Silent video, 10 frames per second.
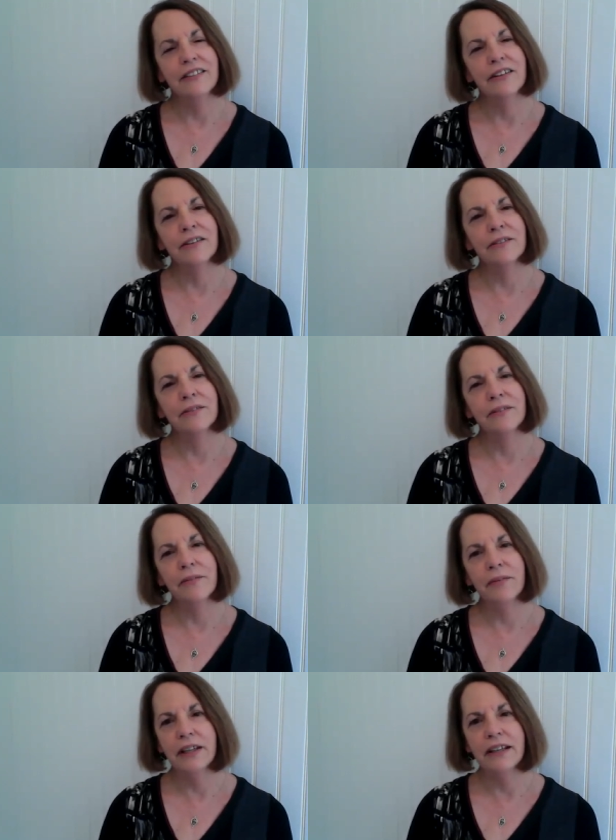you
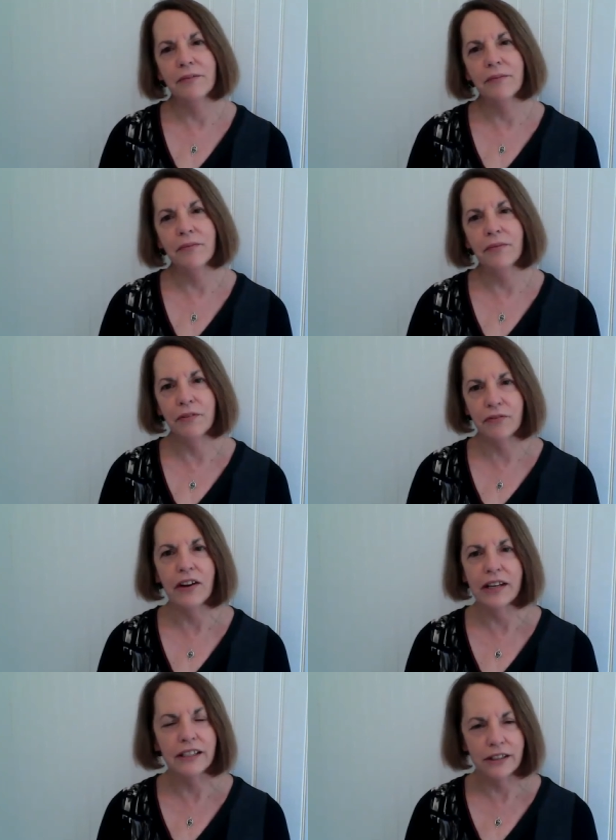know we
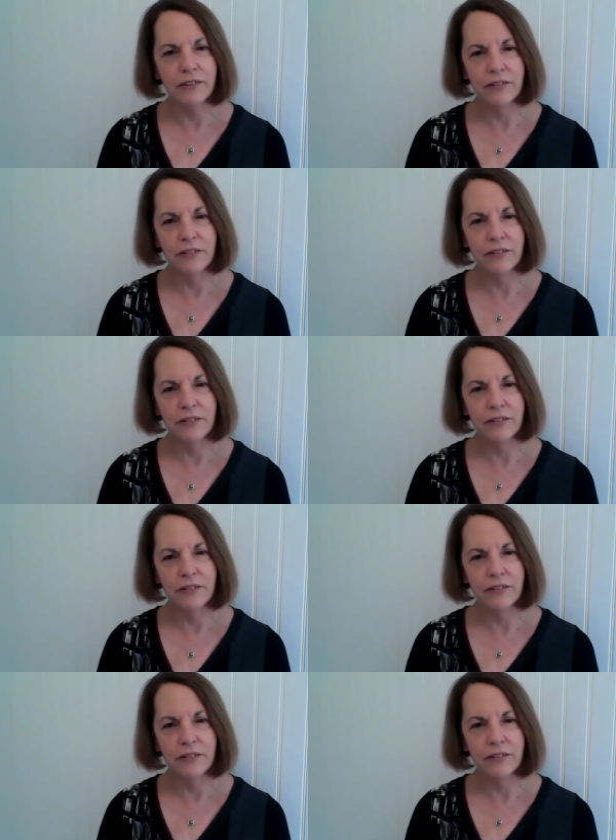we're very